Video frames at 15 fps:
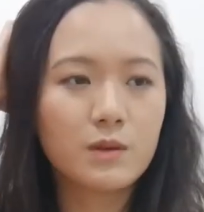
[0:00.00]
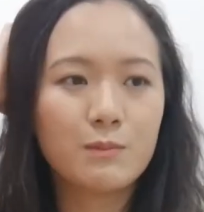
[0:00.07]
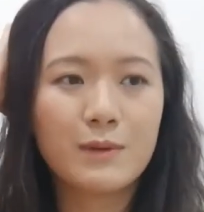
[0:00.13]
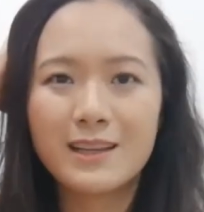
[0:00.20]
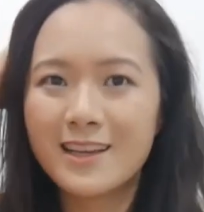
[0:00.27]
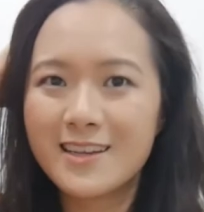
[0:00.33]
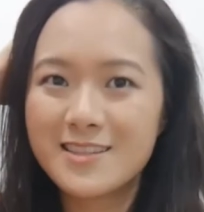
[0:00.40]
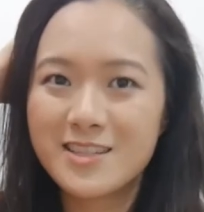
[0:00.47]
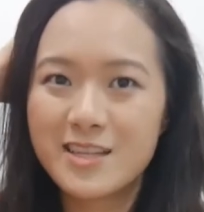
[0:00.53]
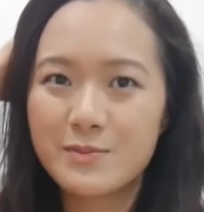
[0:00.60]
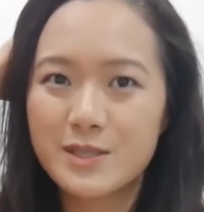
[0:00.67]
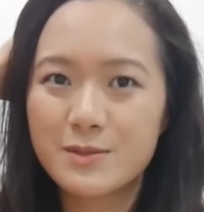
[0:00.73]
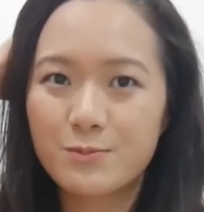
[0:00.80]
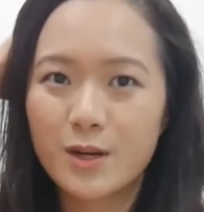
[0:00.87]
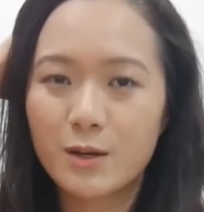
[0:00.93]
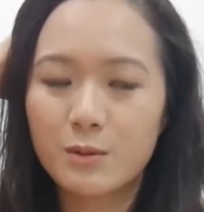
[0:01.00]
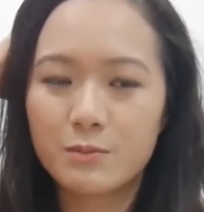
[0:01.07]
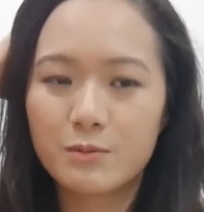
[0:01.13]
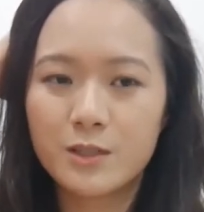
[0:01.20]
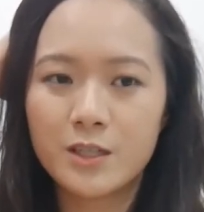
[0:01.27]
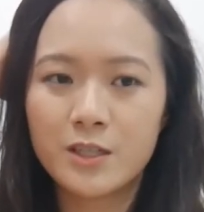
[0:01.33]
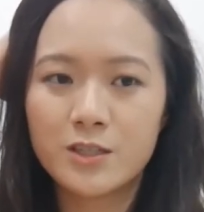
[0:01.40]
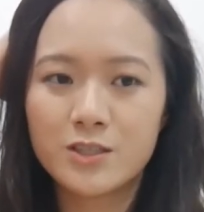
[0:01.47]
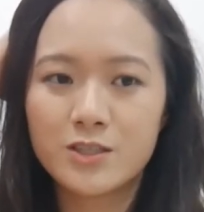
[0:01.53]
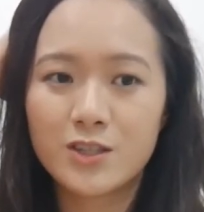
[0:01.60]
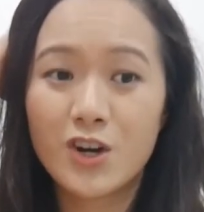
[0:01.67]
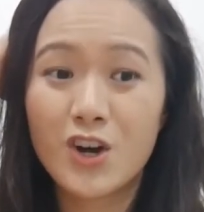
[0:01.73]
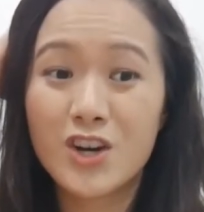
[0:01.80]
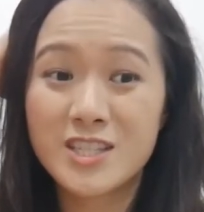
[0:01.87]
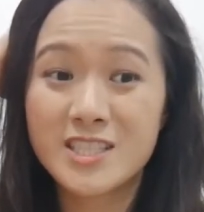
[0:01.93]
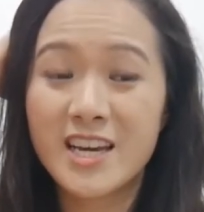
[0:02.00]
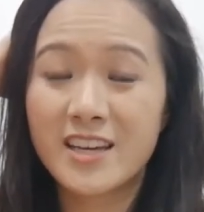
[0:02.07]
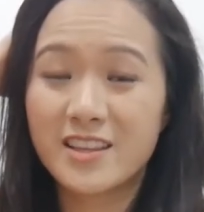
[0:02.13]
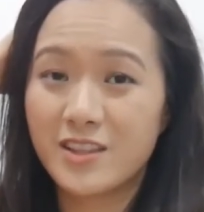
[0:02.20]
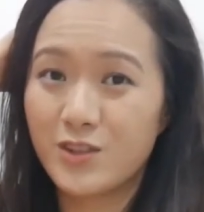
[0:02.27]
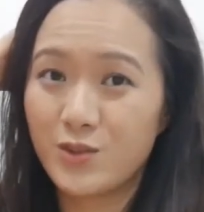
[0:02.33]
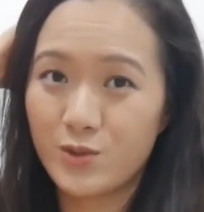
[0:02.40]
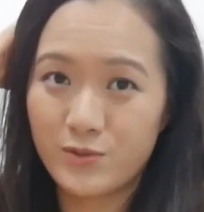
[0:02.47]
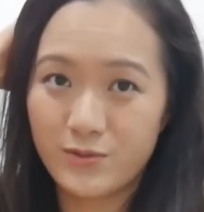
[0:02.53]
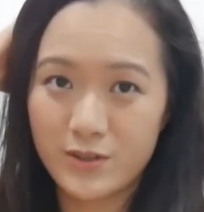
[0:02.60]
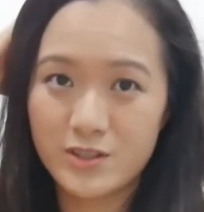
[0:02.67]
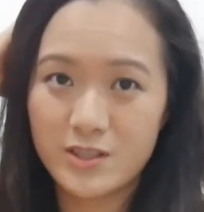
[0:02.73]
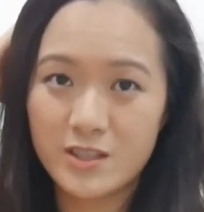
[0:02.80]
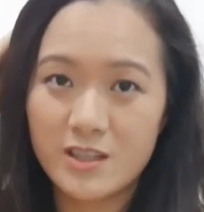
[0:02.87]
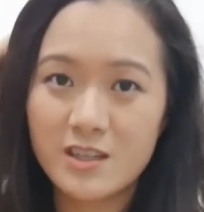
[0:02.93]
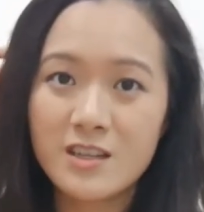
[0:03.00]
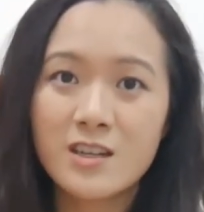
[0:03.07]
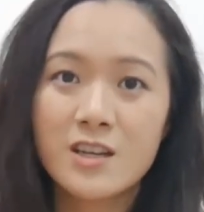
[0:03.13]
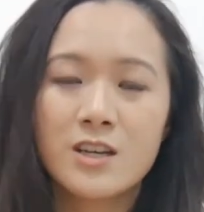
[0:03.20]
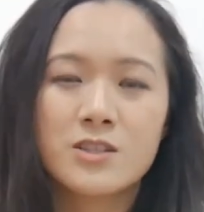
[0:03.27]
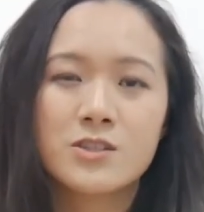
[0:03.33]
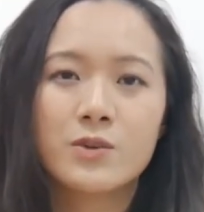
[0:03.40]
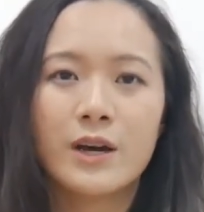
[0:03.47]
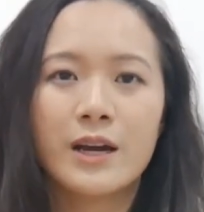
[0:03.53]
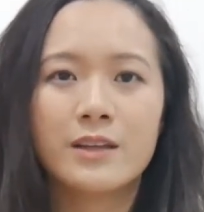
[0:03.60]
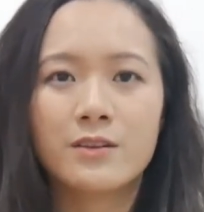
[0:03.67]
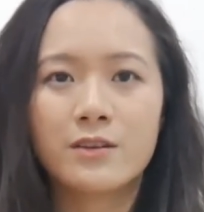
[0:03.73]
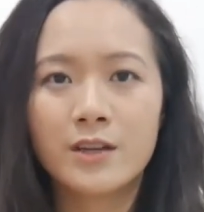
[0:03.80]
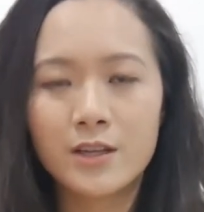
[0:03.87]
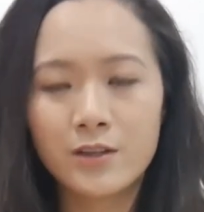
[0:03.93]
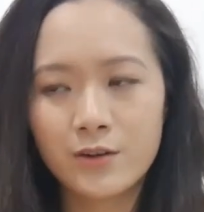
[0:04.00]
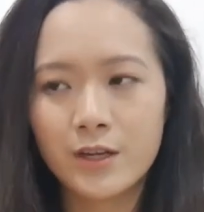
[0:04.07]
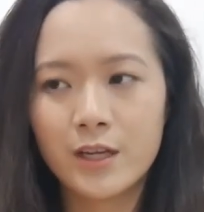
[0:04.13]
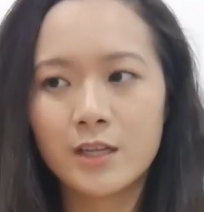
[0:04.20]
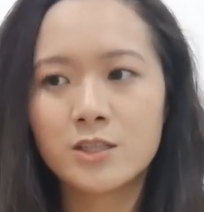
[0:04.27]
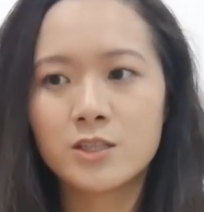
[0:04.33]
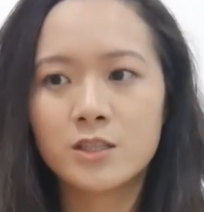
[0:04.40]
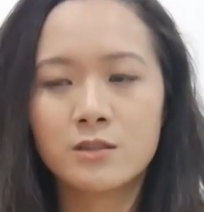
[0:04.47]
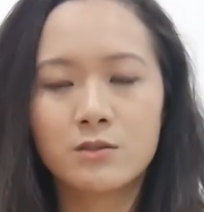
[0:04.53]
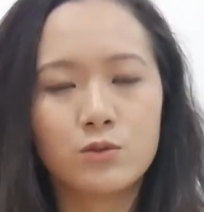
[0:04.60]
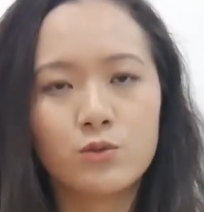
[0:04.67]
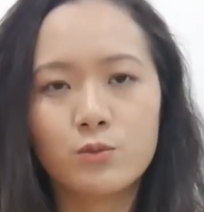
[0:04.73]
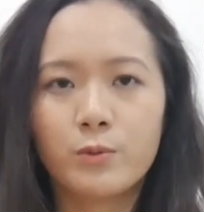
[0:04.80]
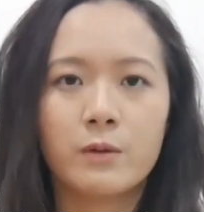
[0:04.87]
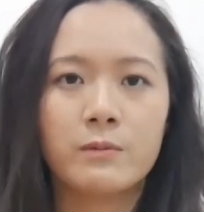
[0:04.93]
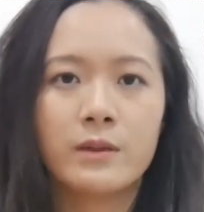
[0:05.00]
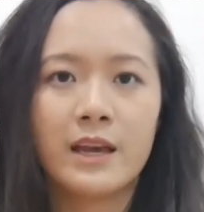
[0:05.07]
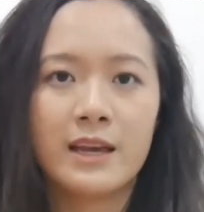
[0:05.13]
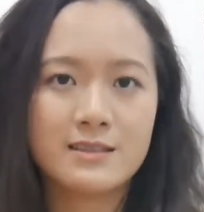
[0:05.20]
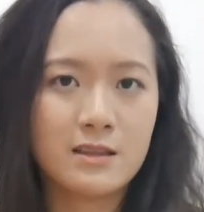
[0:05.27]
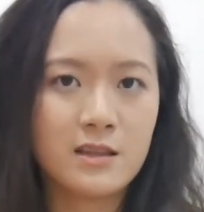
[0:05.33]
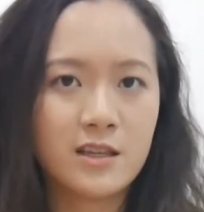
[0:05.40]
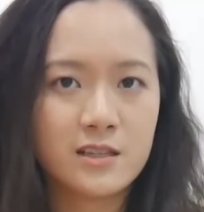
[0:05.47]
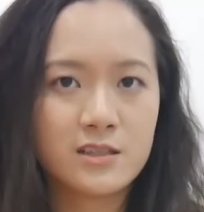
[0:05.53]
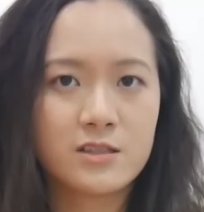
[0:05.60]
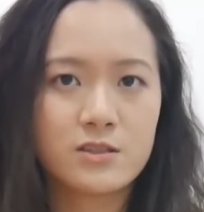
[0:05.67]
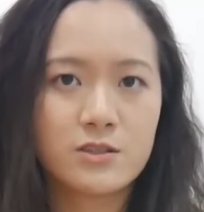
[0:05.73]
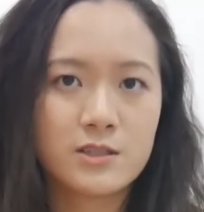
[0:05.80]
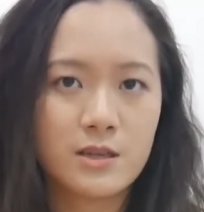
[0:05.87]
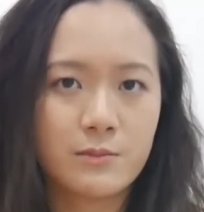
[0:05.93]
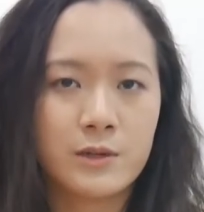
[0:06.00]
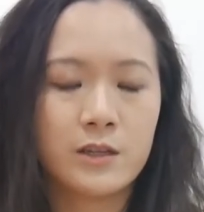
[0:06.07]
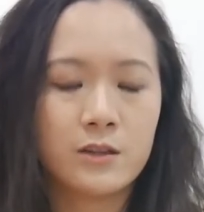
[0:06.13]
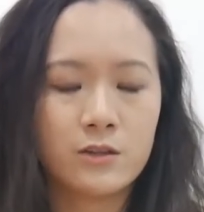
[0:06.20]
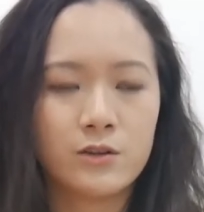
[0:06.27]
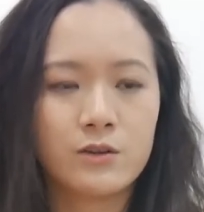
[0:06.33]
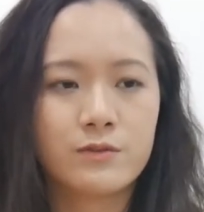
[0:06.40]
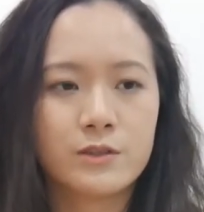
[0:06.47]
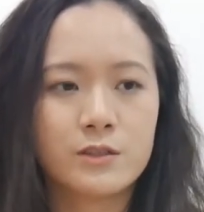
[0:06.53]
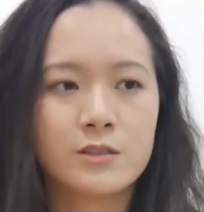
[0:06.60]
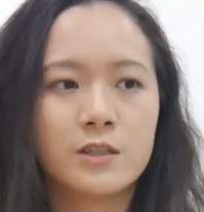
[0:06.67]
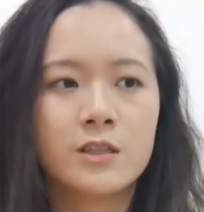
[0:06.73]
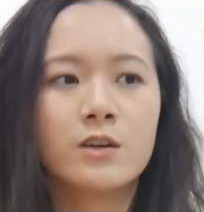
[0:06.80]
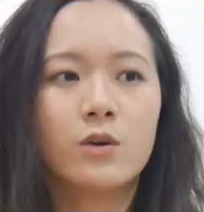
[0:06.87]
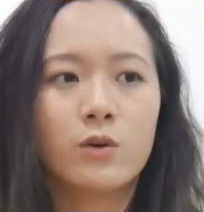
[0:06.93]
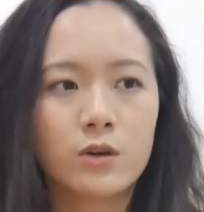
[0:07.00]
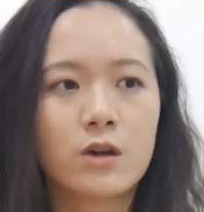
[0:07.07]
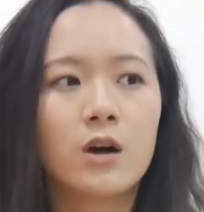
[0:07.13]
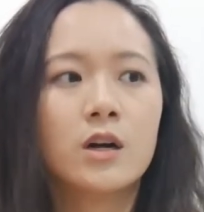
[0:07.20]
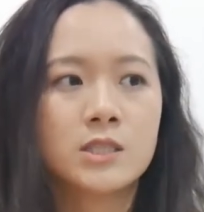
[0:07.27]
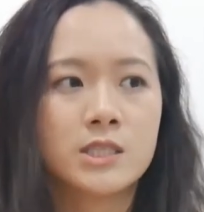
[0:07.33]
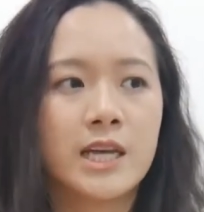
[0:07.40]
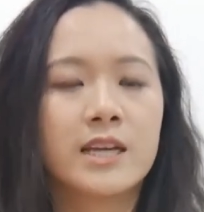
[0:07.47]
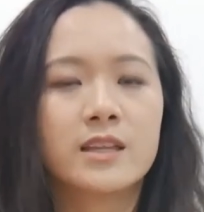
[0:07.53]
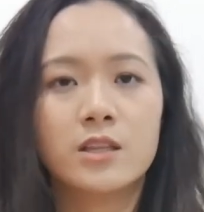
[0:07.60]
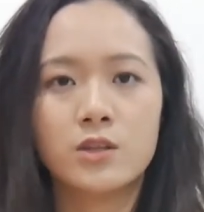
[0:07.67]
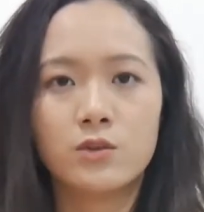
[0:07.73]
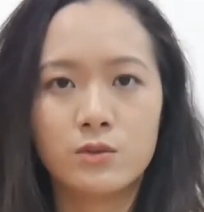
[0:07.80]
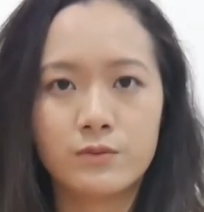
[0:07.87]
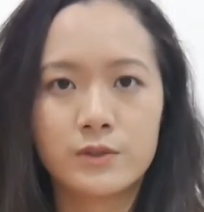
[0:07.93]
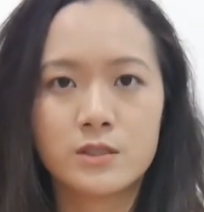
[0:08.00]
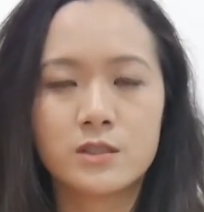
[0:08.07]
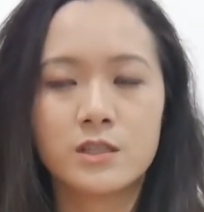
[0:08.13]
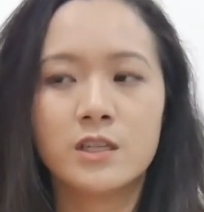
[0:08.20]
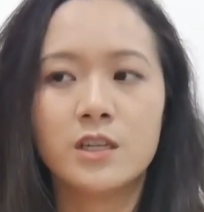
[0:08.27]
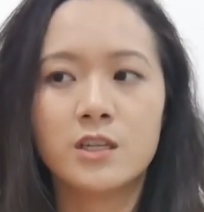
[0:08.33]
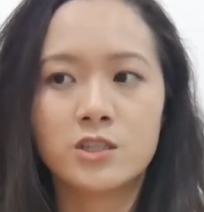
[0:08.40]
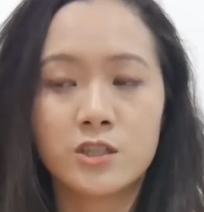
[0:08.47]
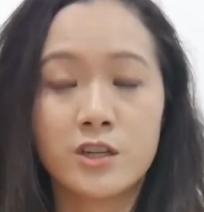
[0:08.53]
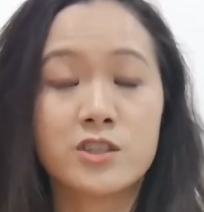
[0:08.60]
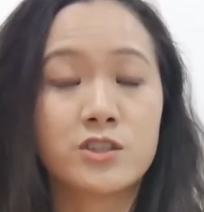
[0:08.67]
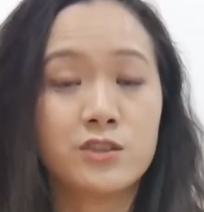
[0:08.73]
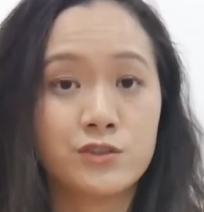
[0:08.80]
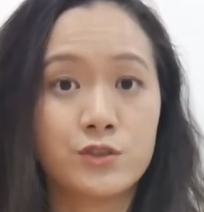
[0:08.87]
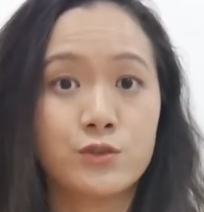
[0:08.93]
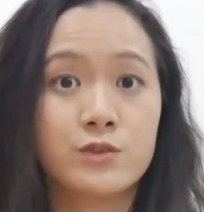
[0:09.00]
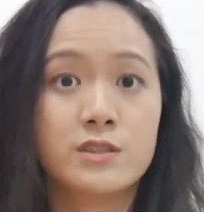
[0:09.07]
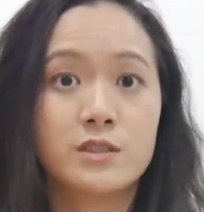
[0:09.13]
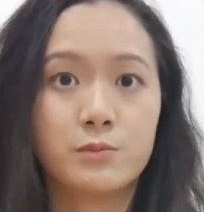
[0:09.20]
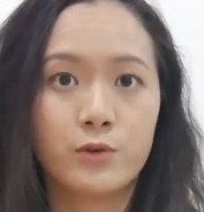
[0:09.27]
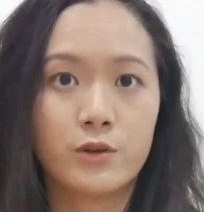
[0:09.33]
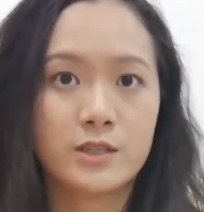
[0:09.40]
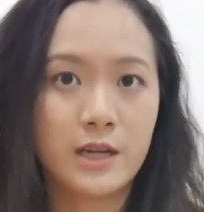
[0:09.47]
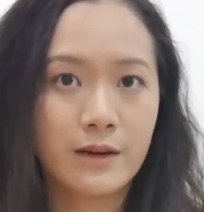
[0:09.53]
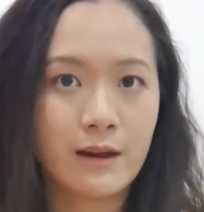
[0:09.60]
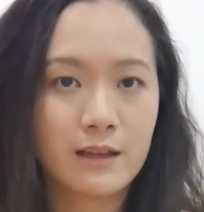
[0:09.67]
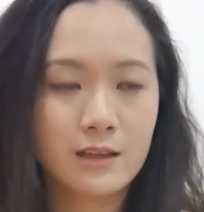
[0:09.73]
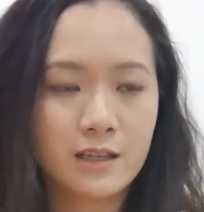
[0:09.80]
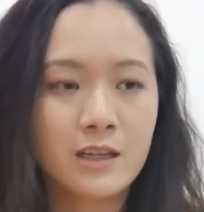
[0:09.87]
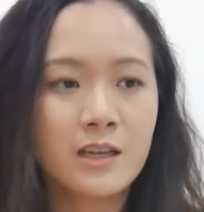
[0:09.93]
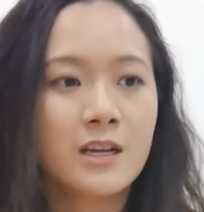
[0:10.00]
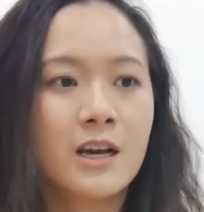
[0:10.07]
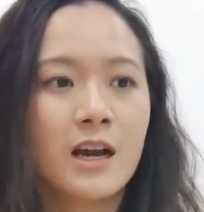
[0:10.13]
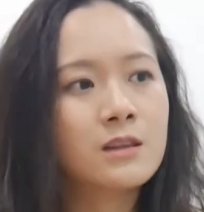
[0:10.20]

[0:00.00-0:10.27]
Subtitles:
My last tip is probably to contact the university. So either get your agent who probably has links to someone in the university, or contact the University International Student Support directly.